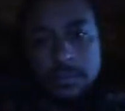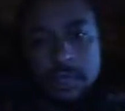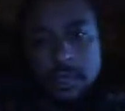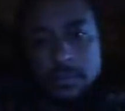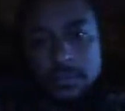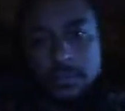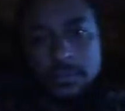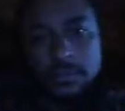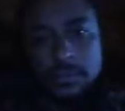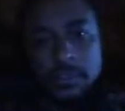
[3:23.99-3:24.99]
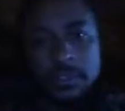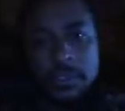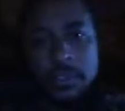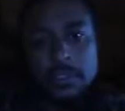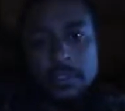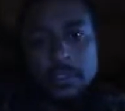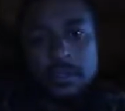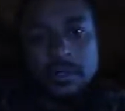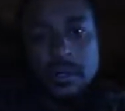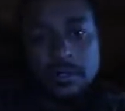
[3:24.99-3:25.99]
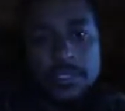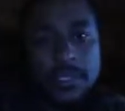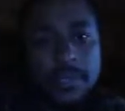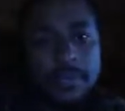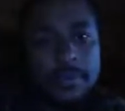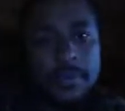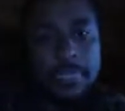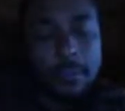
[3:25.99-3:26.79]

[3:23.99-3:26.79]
Passover. You know what I'm saying?